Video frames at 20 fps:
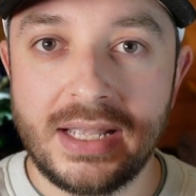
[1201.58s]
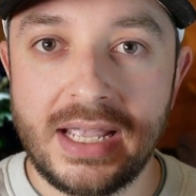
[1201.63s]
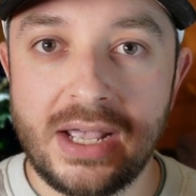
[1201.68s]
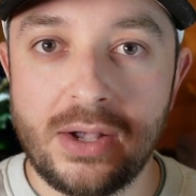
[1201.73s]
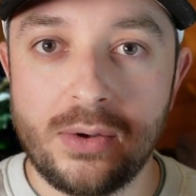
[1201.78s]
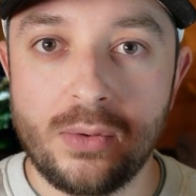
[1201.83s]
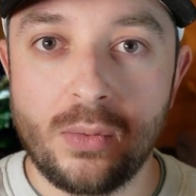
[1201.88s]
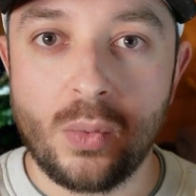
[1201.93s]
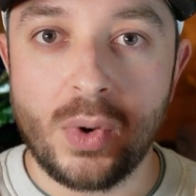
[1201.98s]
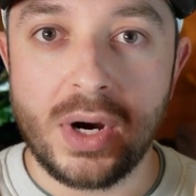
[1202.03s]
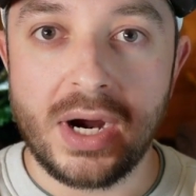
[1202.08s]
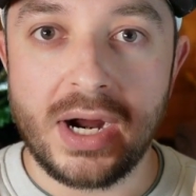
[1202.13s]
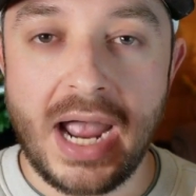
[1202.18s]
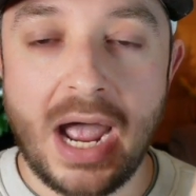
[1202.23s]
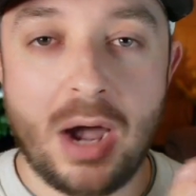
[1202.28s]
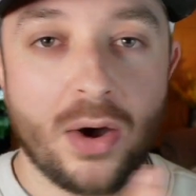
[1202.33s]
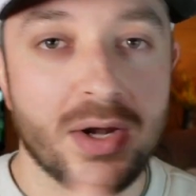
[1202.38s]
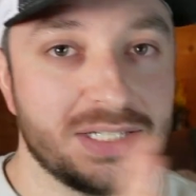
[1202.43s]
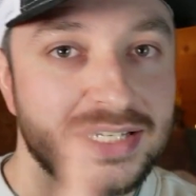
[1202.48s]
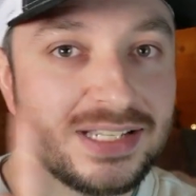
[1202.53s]
and where
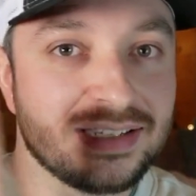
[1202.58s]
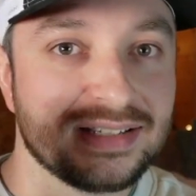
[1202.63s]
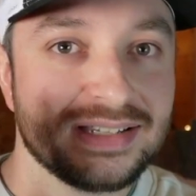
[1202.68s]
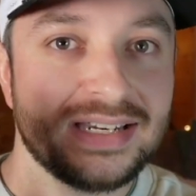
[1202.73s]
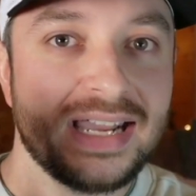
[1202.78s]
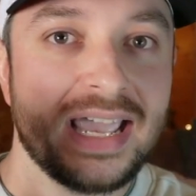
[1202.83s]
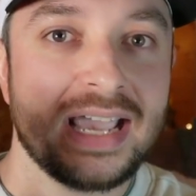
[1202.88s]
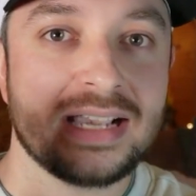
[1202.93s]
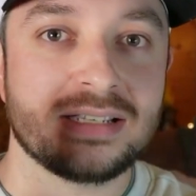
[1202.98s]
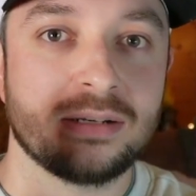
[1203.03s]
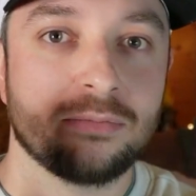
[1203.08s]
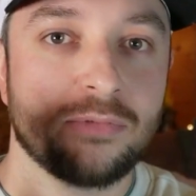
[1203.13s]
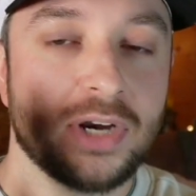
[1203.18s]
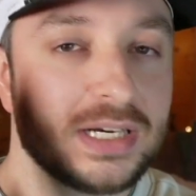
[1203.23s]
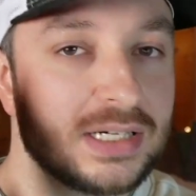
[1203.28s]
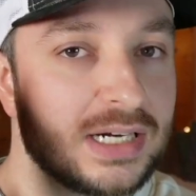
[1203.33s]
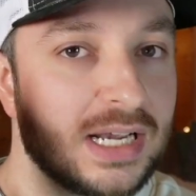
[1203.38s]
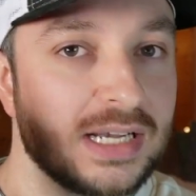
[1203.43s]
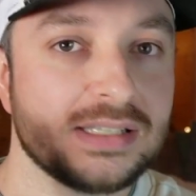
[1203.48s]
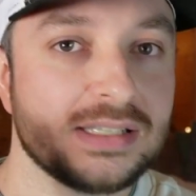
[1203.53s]
how it disconnects, I'm
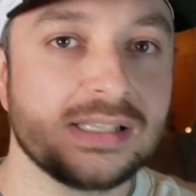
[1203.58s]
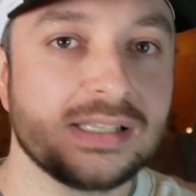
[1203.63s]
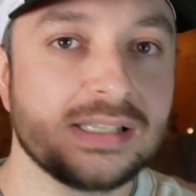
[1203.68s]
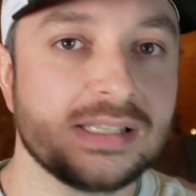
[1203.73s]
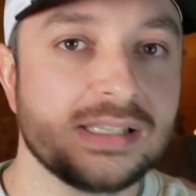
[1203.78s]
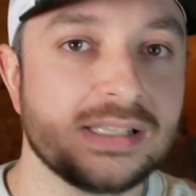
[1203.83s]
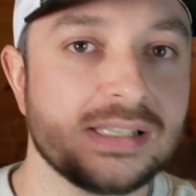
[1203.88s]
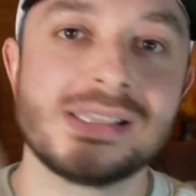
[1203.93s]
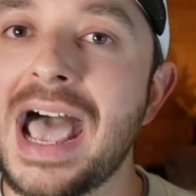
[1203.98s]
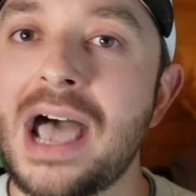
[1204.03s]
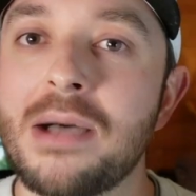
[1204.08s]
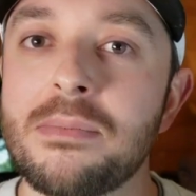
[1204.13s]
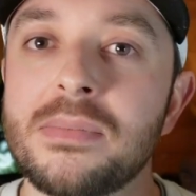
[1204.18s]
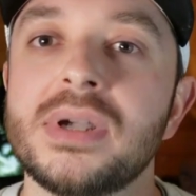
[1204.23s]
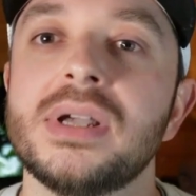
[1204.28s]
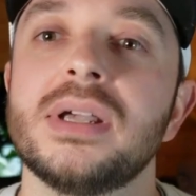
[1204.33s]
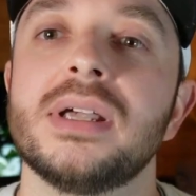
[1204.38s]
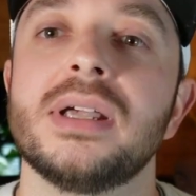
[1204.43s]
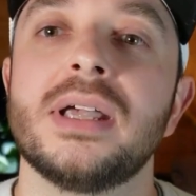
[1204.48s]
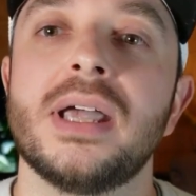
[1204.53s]
recognizing the
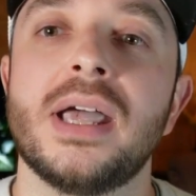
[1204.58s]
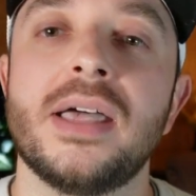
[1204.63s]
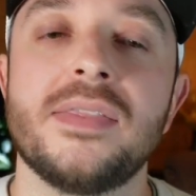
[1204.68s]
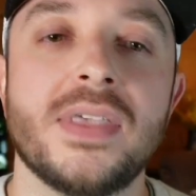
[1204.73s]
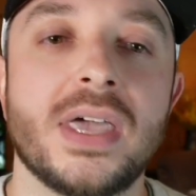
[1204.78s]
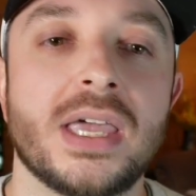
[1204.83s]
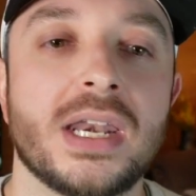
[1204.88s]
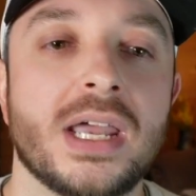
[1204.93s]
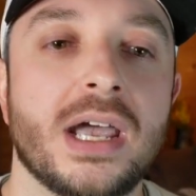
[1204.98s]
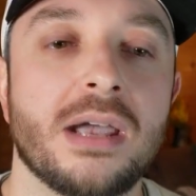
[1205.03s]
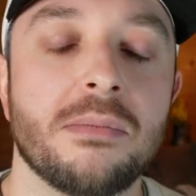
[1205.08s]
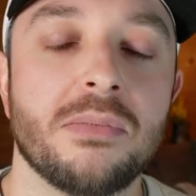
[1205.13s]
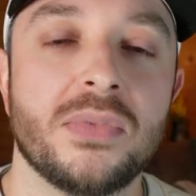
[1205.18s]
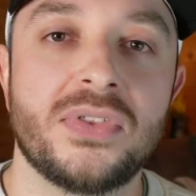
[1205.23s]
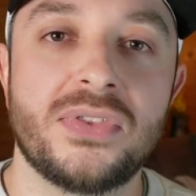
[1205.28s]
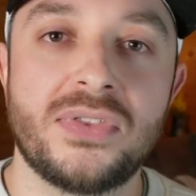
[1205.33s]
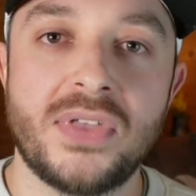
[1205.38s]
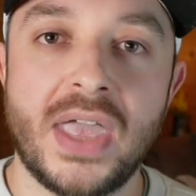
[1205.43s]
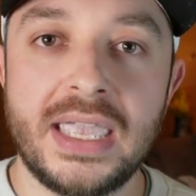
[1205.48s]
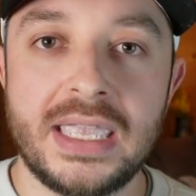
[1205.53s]
gap, and then I'm
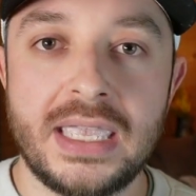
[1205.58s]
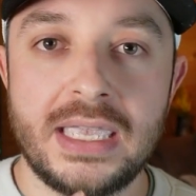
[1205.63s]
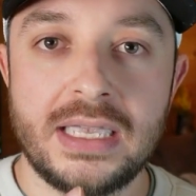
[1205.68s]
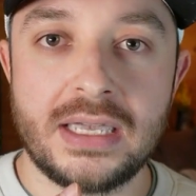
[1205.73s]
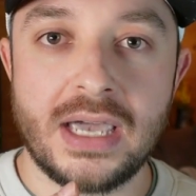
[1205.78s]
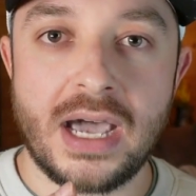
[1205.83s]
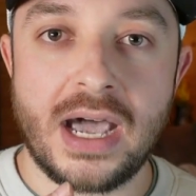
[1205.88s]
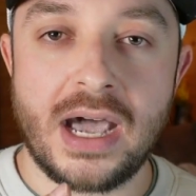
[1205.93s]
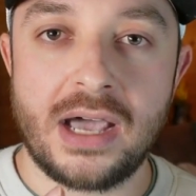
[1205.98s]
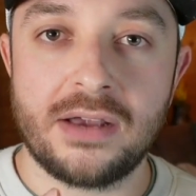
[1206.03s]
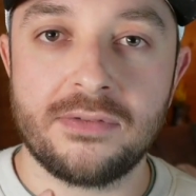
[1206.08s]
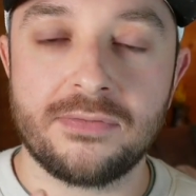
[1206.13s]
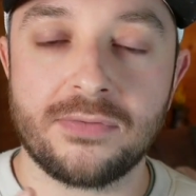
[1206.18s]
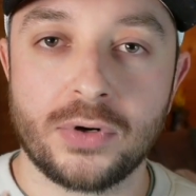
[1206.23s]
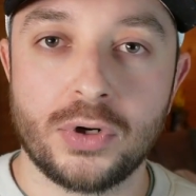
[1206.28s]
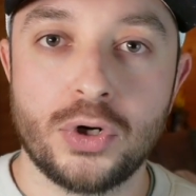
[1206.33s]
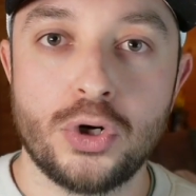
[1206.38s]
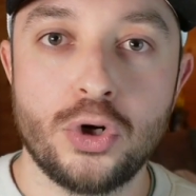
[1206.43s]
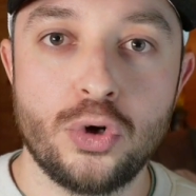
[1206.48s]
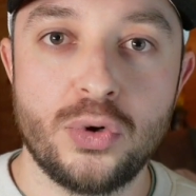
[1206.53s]
thanking God
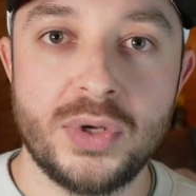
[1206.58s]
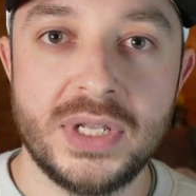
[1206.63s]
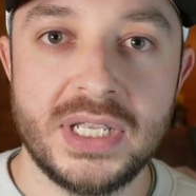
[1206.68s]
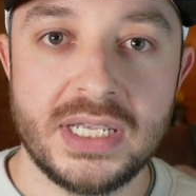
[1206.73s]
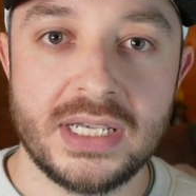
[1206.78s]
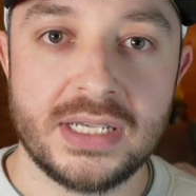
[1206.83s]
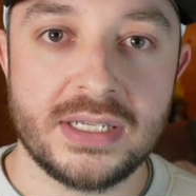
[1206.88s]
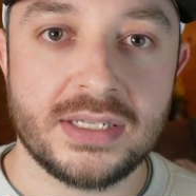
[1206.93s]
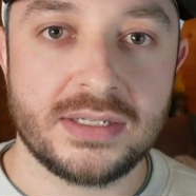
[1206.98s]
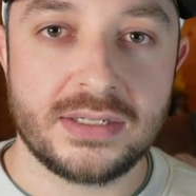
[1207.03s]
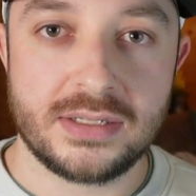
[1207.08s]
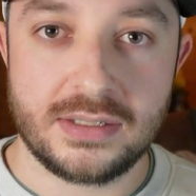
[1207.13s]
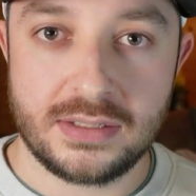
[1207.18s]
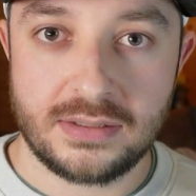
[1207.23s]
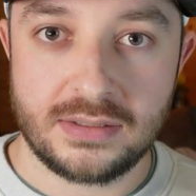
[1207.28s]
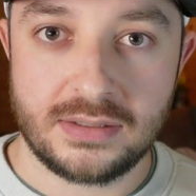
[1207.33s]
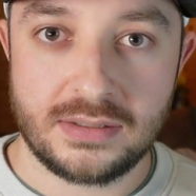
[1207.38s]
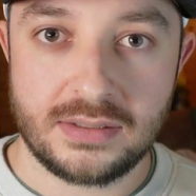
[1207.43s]
for who he is.